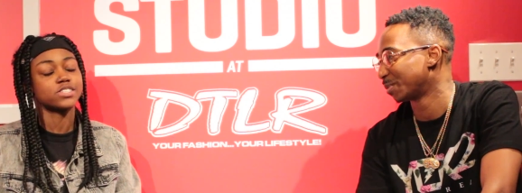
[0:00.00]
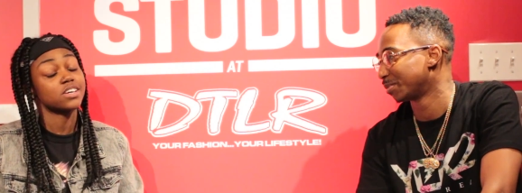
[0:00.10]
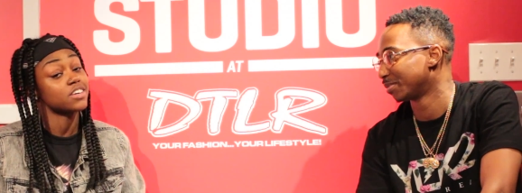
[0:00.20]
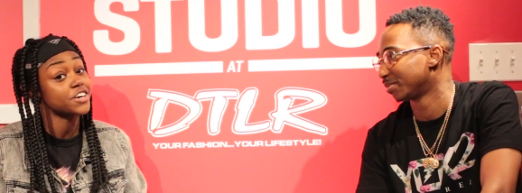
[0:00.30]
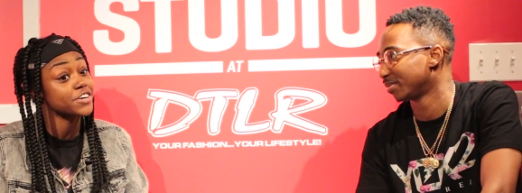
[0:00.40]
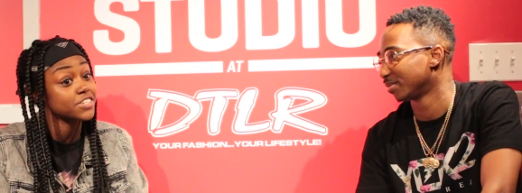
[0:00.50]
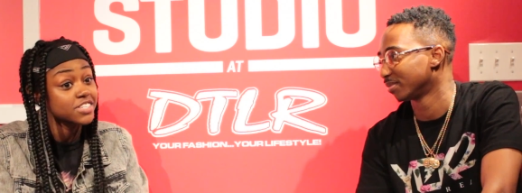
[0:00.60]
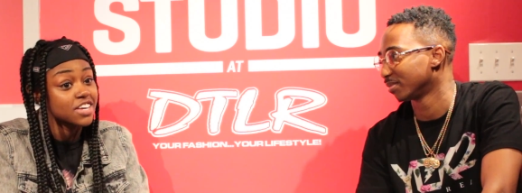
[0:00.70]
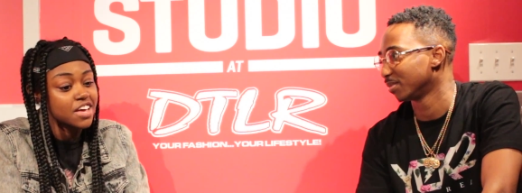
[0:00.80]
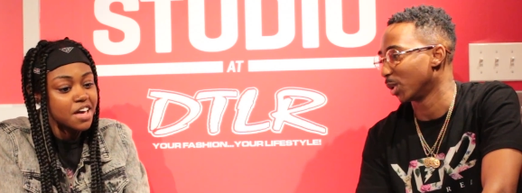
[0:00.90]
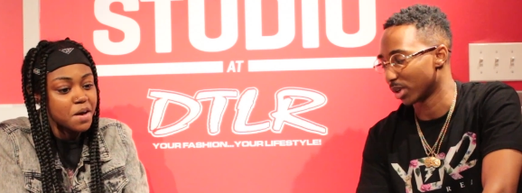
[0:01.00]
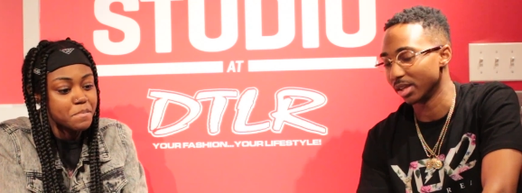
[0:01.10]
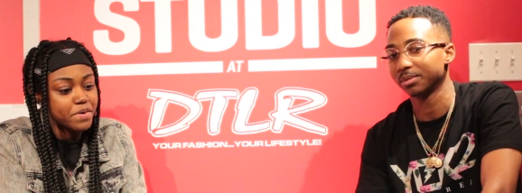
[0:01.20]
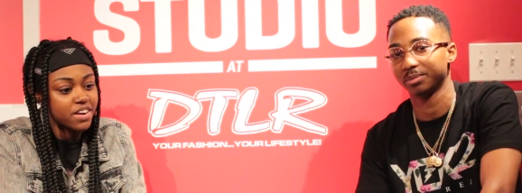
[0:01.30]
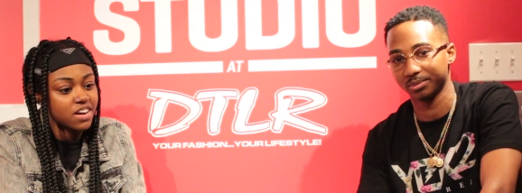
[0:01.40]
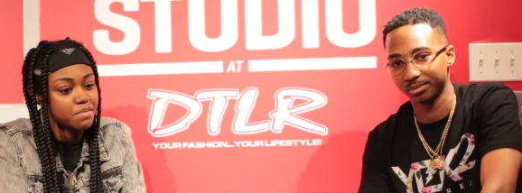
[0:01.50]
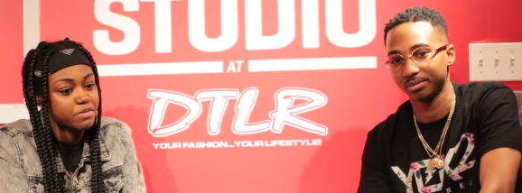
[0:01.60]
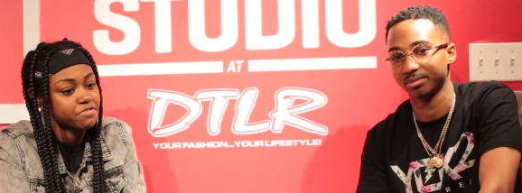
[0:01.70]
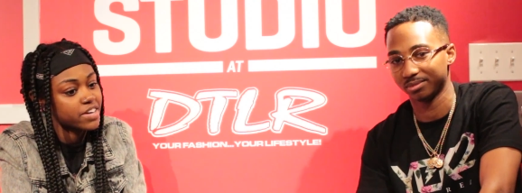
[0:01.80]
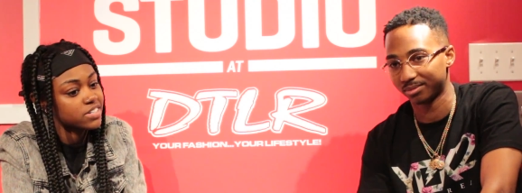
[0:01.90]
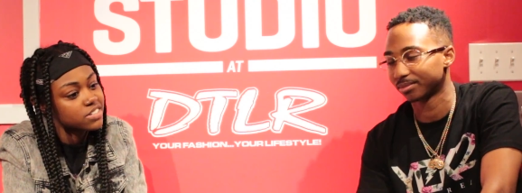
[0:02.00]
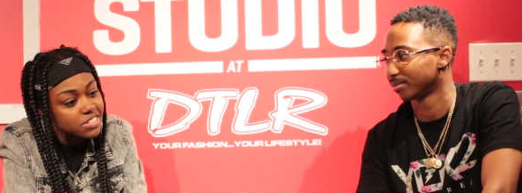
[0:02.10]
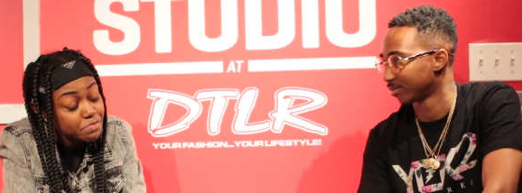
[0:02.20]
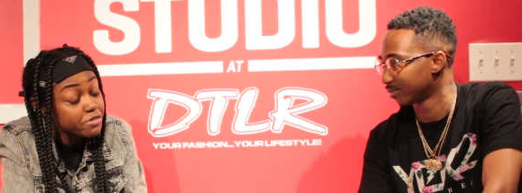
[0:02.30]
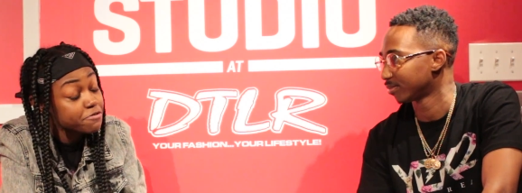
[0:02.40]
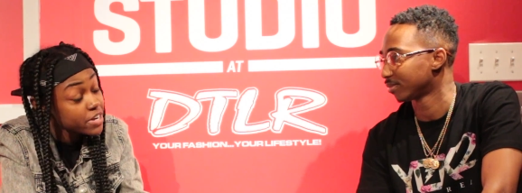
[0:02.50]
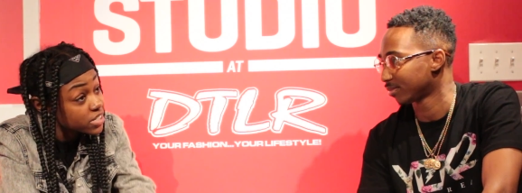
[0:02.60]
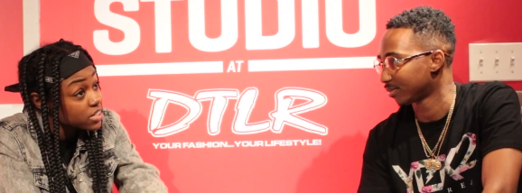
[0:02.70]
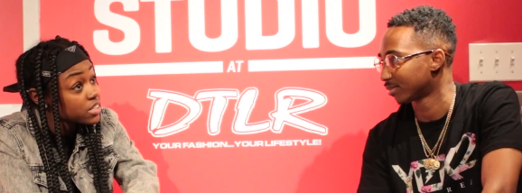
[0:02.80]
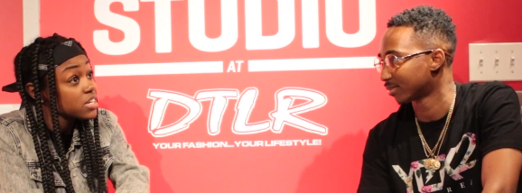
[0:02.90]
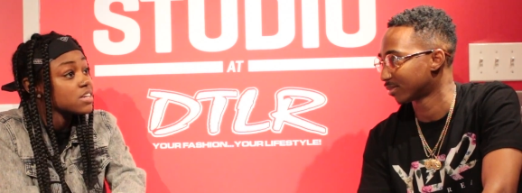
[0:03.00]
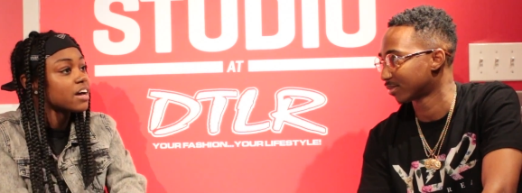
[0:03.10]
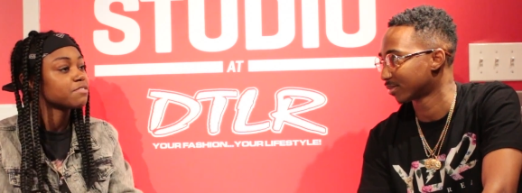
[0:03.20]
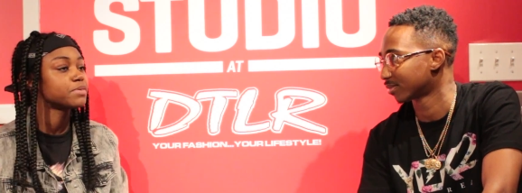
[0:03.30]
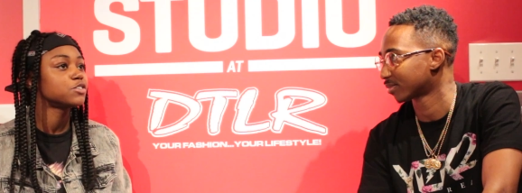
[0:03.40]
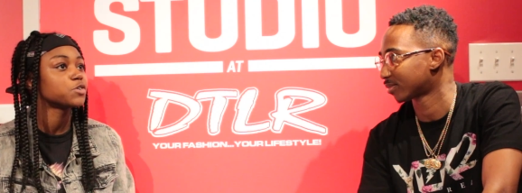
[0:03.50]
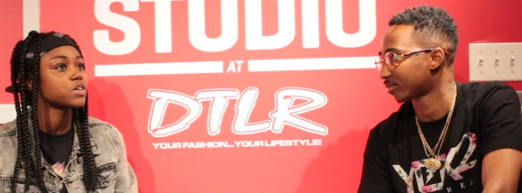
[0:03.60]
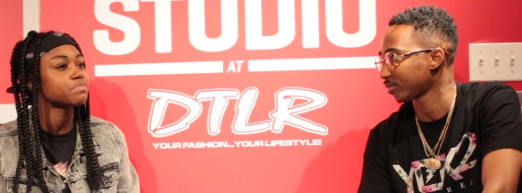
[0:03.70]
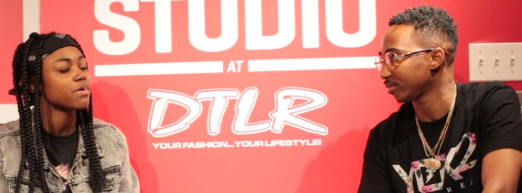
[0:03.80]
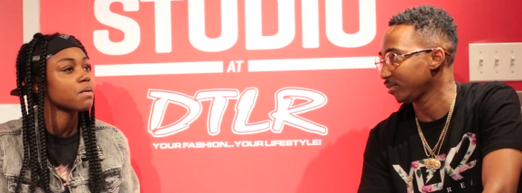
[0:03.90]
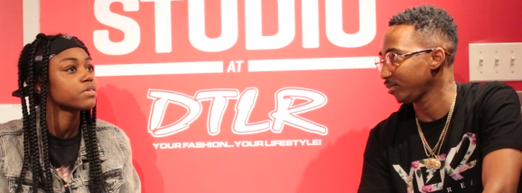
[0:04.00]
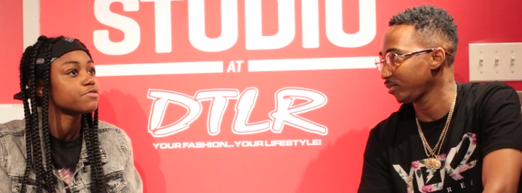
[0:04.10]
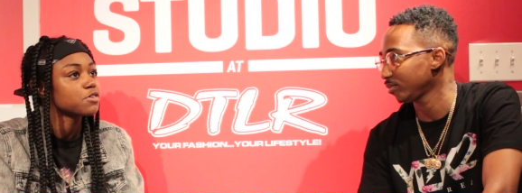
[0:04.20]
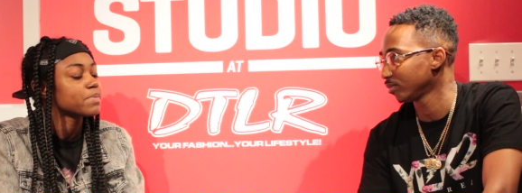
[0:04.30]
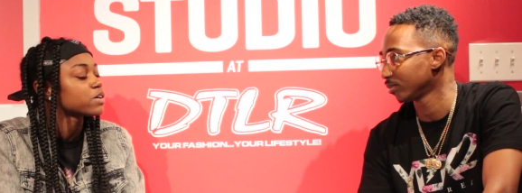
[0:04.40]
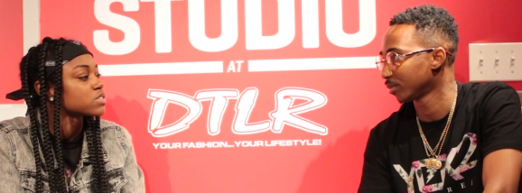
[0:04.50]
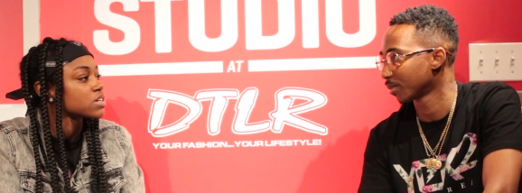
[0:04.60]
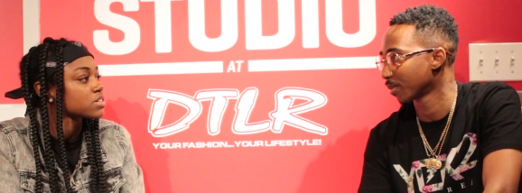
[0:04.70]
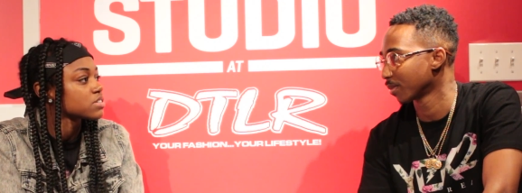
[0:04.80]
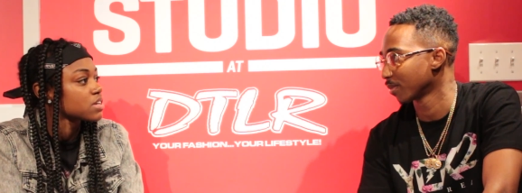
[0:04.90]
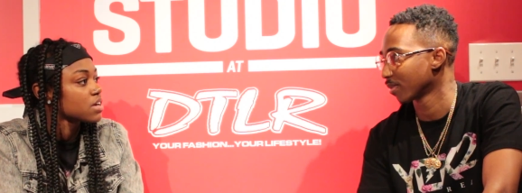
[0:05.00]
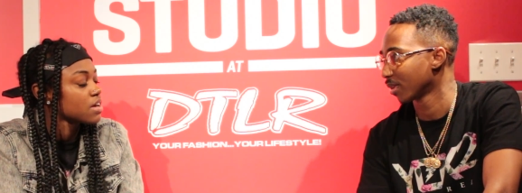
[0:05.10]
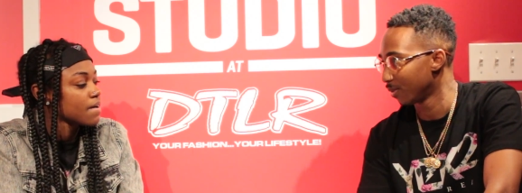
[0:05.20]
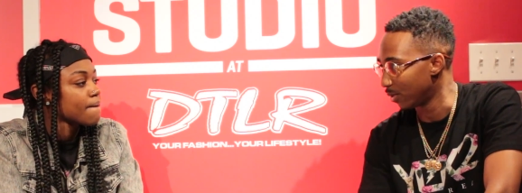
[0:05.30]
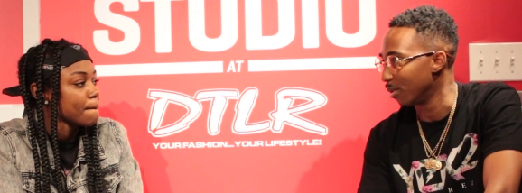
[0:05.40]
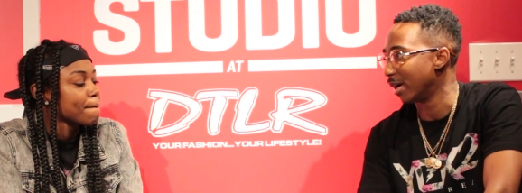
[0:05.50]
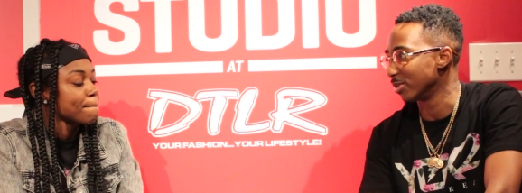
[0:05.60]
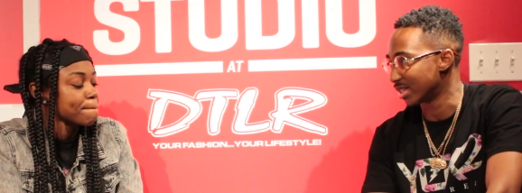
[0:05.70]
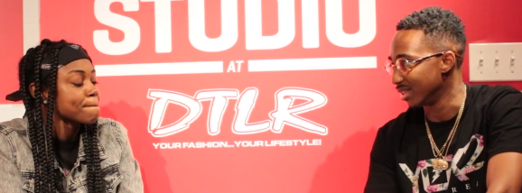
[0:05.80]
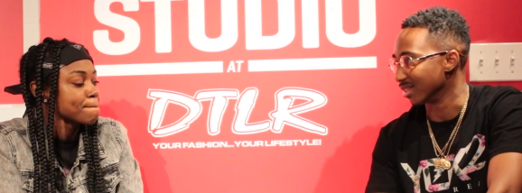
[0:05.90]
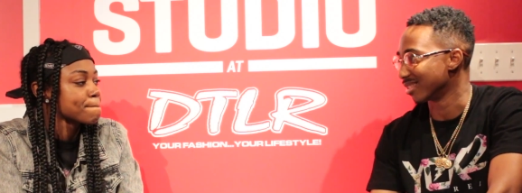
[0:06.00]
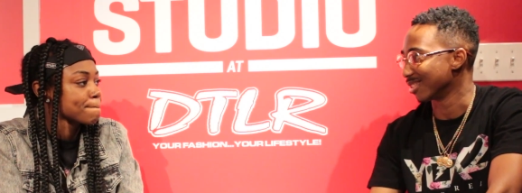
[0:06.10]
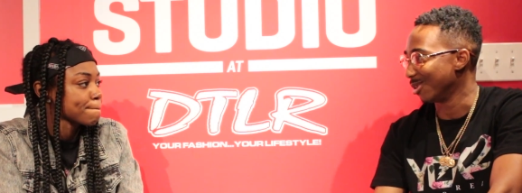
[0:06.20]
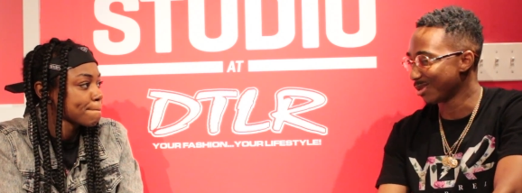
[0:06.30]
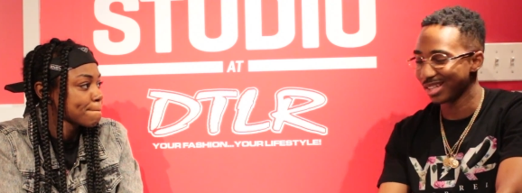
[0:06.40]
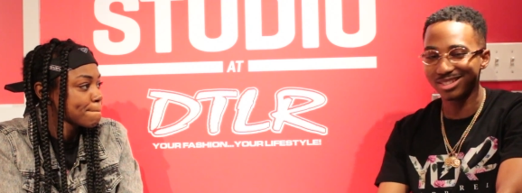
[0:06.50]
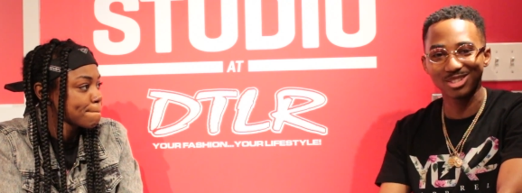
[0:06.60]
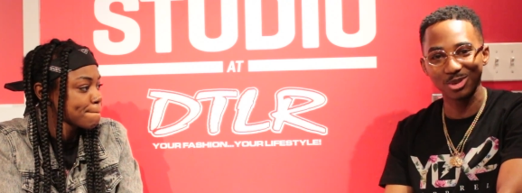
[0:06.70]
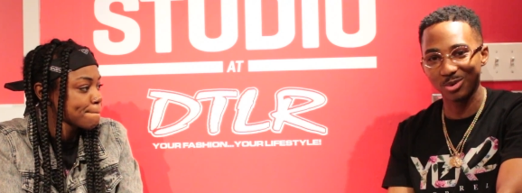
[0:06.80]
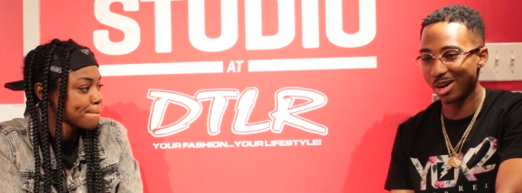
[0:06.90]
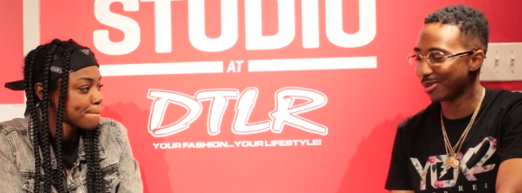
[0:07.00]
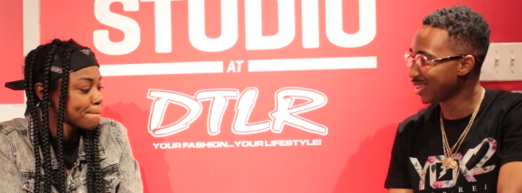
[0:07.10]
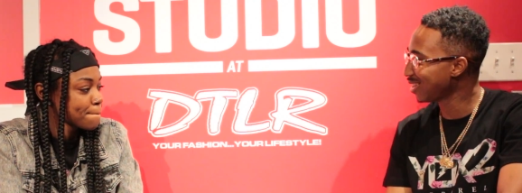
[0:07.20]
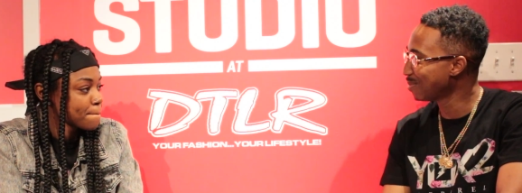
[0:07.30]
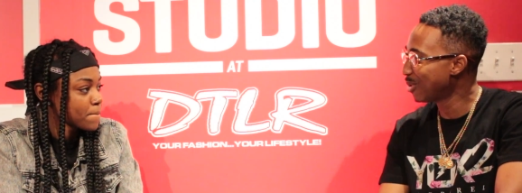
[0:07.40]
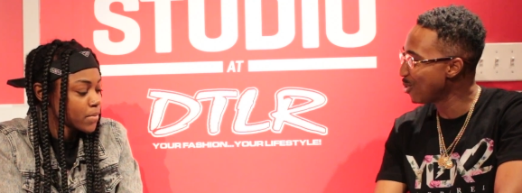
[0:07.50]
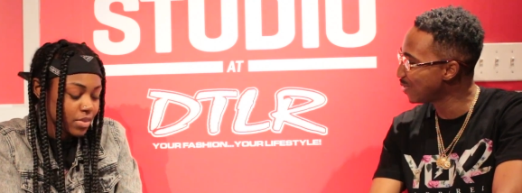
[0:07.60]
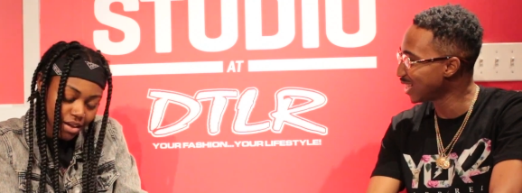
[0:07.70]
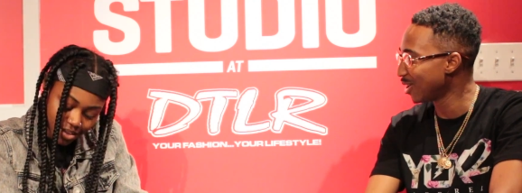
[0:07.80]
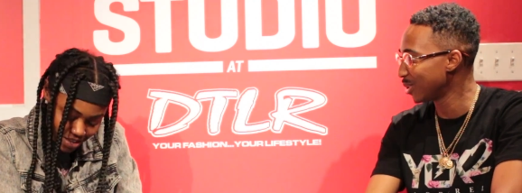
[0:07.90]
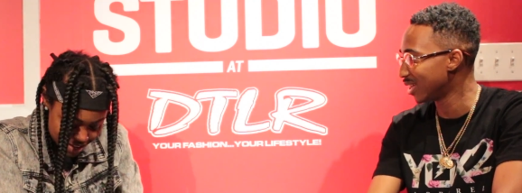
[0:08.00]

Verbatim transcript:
Speaker 1: ten years. Okay. But uh, professionally, I've been doing it probably for about six about
Speaker 2: six. Okay, so you out here moving out yeah,